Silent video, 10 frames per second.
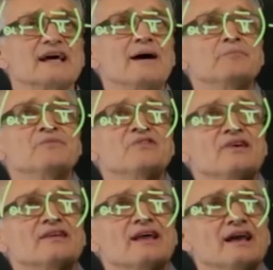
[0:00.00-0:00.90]
happens,
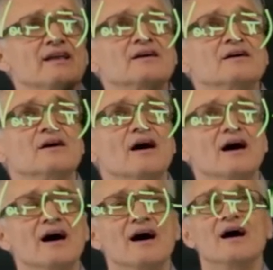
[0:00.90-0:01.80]
and then
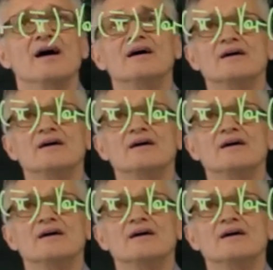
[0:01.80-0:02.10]
of